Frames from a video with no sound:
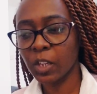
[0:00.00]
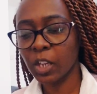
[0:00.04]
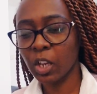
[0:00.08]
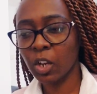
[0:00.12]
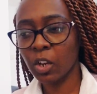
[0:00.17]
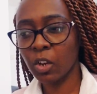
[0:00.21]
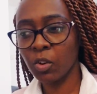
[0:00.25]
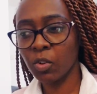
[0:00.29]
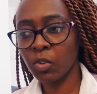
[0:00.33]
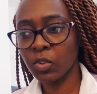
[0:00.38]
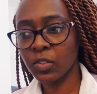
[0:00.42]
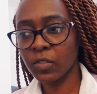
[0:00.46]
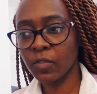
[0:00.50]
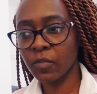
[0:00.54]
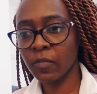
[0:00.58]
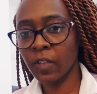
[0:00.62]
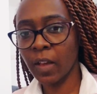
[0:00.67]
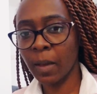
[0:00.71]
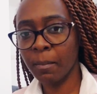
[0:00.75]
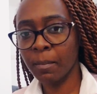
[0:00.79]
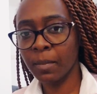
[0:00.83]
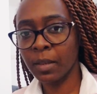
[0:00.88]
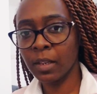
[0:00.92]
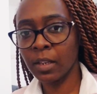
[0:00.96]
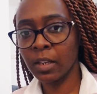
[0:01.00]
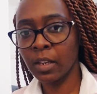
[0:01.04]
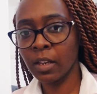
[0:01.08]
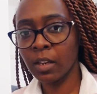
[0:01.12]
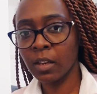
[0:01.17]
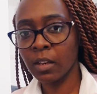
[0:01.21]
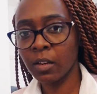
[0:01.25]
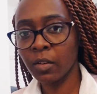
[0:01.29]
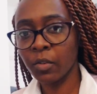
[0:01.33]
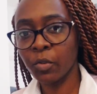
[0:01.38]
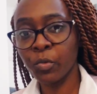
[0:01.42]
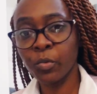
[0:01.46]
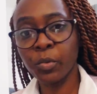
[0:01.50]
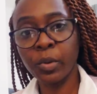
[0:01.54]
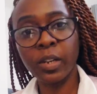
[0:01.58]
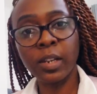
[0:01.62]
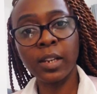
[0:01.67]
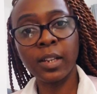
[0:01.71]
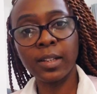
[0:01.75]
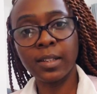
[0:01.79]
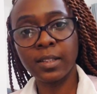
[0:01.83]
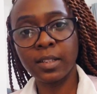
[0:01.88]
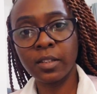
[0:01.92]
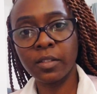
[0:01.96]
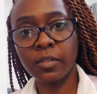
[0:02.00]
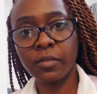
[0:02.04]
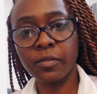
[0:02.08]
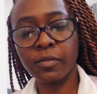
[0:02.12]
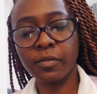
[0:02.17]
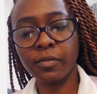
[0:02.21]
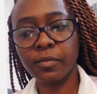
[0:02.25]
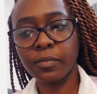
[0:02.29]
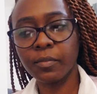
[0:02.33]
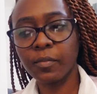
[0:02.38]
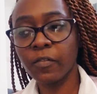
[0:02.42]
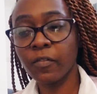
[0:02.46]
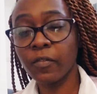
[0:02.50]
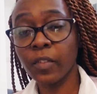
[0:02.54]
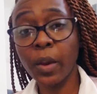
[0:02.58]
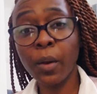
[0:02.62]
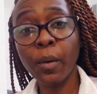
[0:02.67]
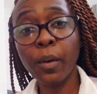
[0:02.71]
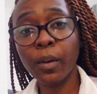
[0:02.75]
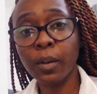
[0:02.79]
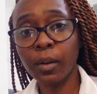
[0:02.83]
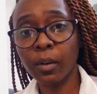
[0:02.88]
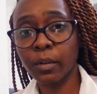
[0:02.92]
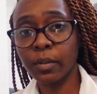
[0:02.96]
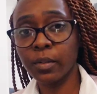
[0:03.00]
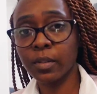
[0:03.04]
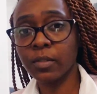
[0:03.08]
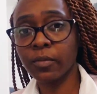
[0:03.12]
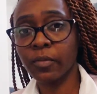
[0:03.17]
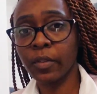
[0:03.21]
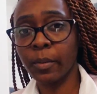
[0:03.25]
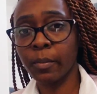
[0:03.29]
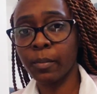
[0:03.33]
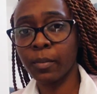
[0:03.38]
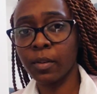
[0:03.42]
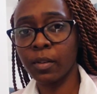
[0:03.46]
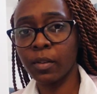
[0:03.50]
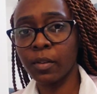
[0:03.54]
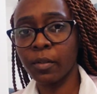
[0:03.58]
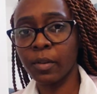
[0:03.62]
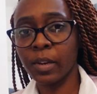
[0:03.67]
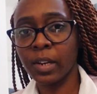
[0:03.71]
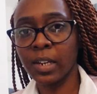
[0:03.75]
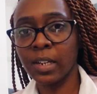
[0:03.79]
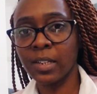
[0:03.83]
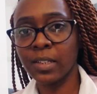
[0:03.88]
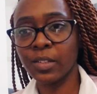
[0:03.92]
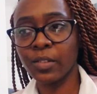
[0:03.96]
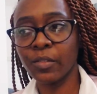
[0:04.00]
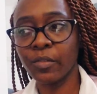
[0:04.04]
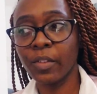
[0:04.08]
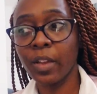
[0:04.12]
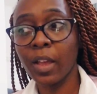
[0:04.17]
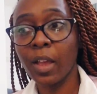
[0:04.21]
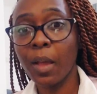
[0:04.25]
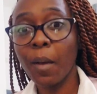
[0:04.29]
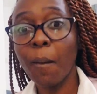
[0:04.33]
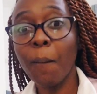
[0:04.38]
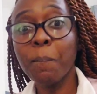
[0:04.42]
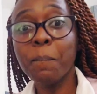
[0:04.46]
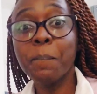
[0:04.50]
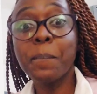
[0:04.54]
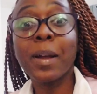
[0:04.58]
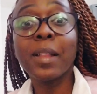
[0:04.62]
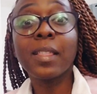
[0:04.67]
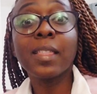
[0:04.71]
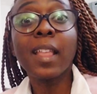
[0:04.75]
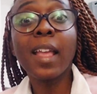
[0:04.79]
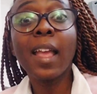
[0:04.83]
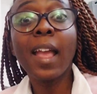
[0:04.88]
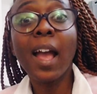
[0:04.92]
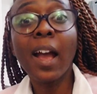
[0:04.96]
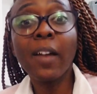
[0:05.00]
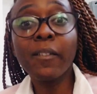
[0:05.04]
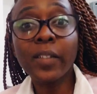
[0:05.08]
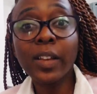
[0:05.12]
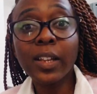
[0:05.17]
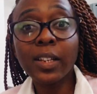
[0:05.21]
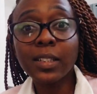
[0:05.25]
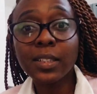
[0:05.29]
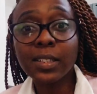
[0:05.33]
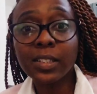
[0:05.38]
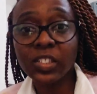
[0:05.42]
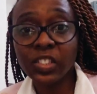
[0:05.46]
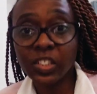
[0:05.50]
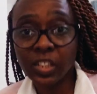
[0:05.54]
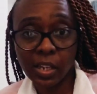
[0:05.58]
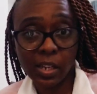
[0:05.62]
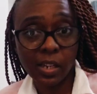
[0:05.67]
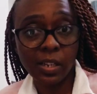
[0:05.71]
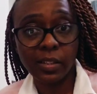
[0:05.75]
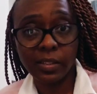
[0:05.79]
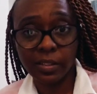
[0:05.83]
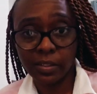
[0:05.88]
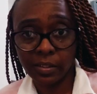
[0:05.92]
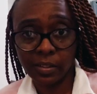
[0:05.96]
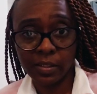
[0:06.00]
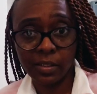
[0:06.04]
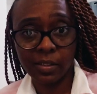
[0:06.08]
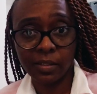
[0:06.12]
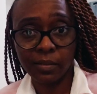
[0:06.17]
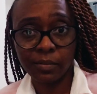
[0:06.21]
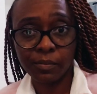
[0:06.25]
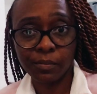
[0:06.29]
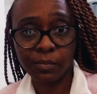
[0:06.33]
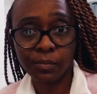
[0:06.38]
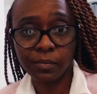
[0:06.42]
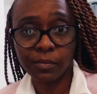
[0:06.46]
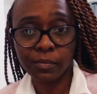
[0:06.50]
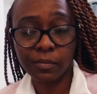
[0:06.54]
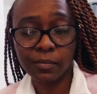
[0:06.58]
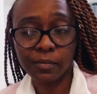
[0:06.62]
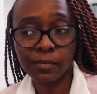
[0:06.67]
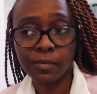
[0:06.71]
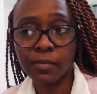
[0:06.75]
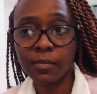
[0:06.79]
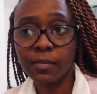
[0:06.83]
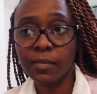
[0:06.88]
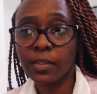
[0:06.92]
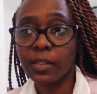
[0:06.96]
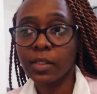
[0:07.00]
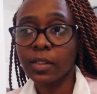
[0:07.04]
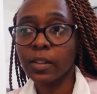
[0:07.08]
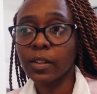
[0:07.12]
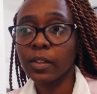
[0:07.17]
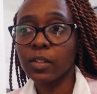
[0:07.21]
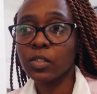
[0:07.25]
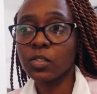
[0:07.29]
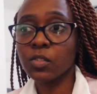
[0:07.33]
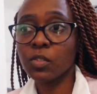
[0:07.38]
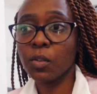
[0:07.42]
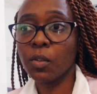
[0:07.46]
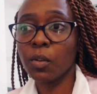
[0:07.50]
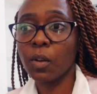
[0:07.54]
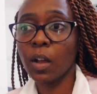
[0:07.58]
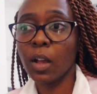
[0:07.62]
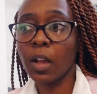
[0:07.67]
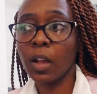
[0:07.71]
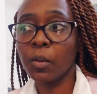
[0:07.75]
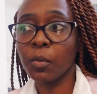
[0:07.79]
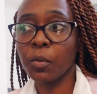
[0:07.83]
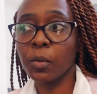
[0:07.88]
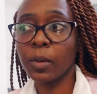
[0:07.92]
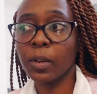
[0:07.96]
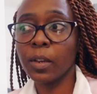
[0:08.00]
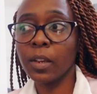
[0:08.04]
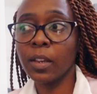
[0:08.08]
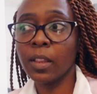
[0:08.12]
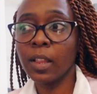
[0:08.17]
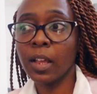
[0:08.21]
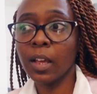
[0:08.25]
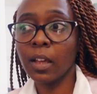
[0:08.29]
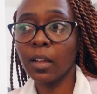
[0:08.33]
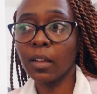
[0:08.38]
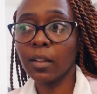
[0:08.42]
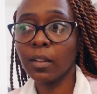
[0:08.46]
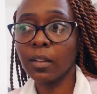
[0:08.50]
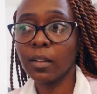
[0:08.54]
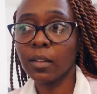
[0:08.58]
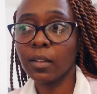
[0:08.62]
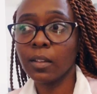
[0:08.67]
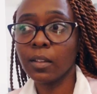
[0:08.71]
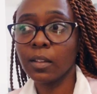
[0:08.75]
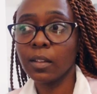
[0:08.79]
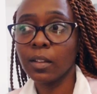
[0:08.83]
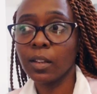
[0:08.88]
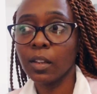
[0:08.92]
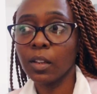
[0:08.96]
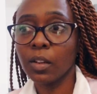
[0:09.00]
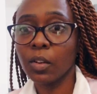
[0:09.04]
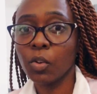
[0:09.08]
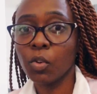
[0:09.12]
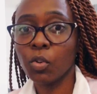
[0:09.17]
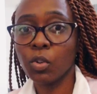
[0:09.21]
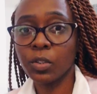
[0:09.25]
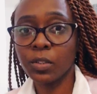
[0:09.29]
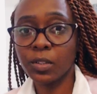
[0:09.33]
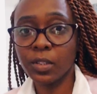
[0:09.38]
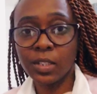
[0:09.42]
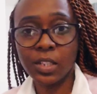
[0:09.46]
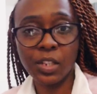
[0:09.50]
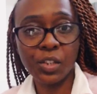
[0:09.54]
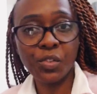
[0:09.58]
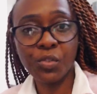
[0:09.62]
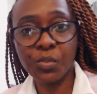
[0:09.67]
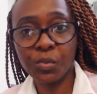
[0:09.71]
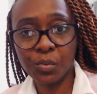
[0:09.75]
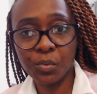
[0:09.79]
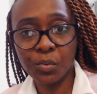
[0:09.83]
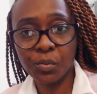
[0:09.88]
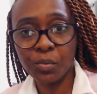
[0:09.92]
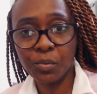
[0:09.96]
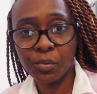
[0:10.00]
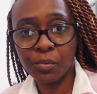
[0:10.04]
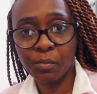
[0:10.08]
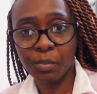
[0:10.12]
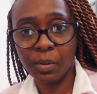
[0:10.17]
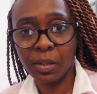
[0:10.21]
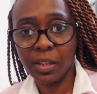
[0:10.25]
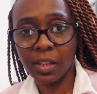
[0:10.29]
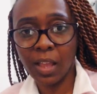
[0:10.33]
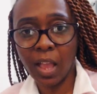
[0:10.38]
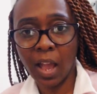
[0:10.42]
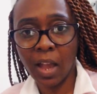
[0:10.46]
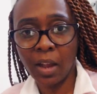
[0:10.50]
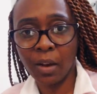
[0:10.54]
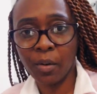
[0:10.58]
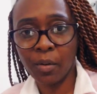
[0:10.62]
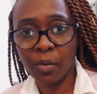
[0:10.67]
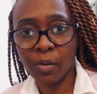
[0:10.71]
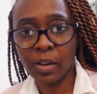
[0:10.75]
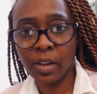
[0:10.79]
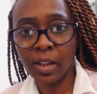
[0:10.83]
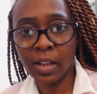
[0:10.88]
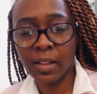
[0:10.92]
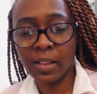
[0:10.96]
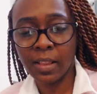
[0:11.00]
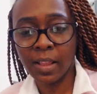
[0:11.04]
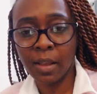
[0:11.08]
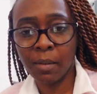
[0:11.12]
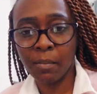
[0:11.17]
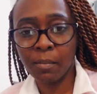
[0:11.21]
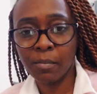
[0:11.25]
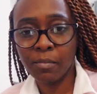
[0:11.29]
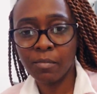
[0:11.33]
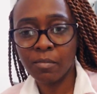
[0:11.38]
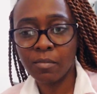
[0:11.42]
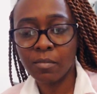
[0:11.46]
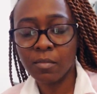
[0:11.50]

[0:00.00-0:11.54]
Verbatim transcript: close family relative, very close family relative, but they haven't changed. So I could either continue being angry at them,